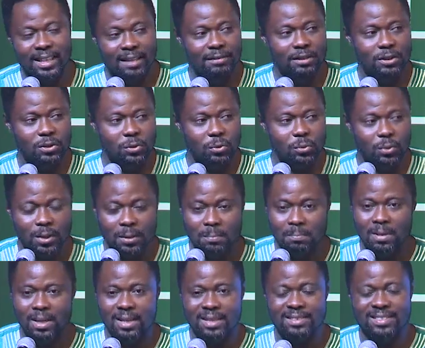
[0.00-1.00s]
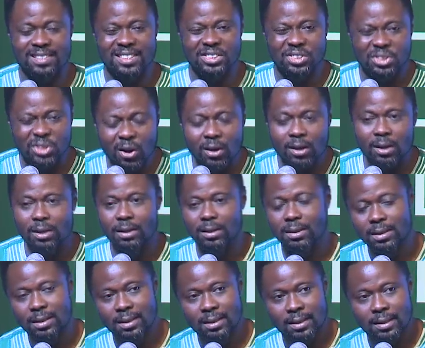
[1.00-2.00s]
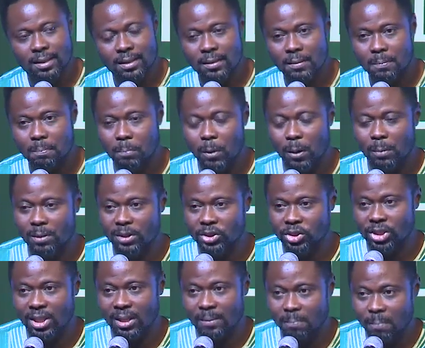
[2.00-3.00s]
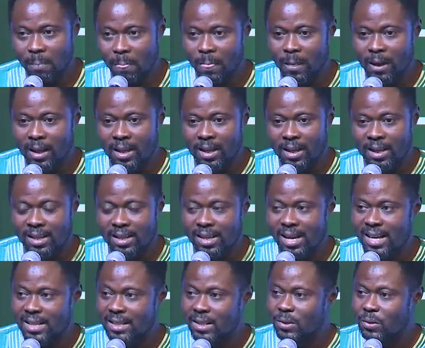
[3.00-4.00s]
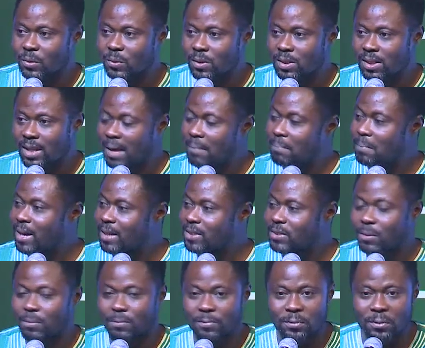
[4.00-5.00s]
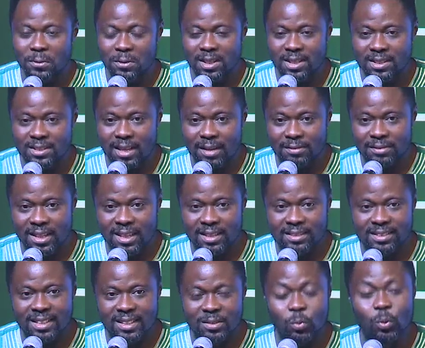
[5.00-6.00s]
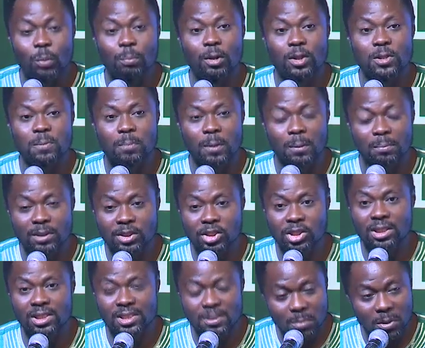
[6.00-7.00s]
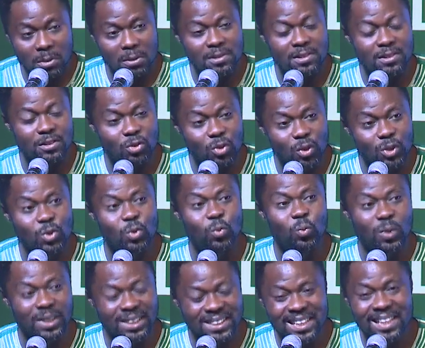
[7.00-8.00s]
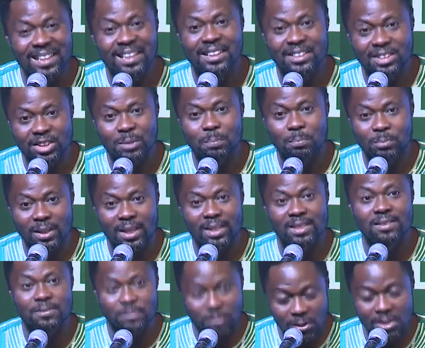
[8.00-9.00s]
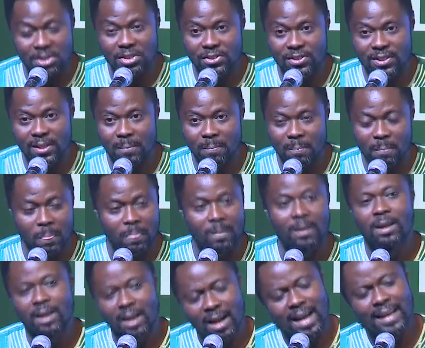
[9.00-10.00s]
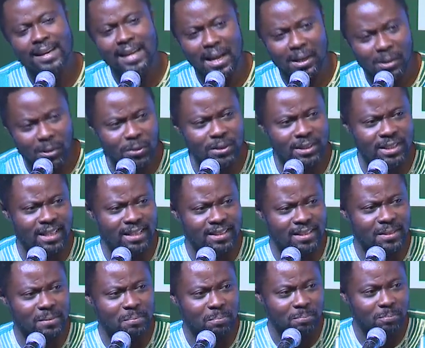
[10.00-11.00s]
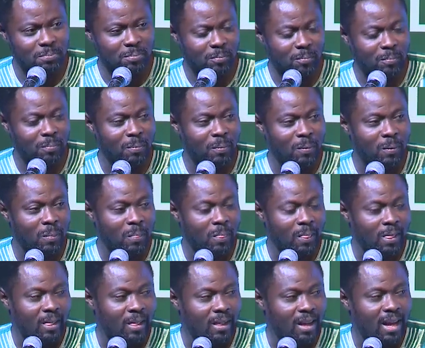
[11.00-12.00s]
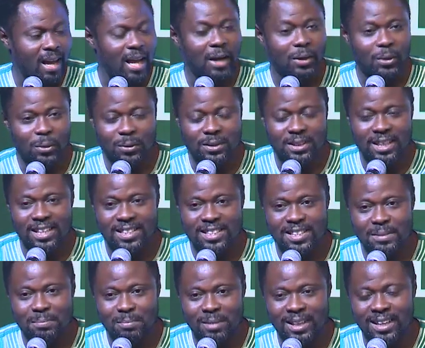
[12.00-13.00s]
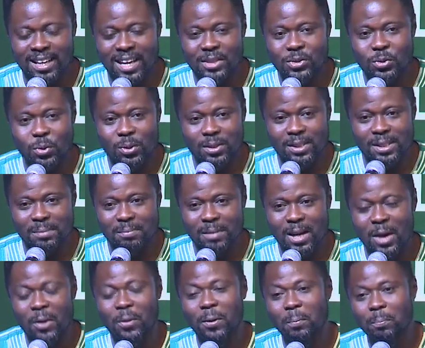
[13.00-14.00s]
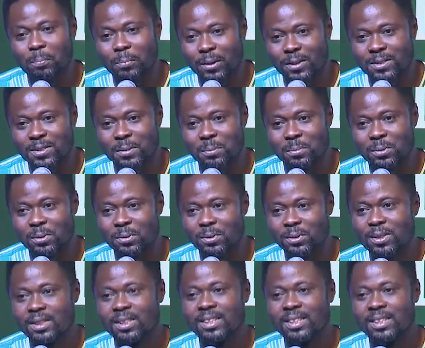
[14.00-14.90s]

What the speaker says: gave it to him as a young publisher, and he came back some few days after and said, we must publish this because it's going to win the LNG prize for this year. And I looked at him. I looked at him and I told him how impossible